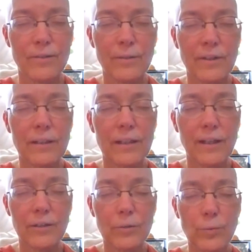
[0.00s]
to
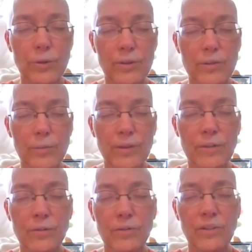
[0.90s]
incline towards
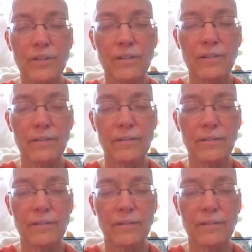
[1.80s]
what's good.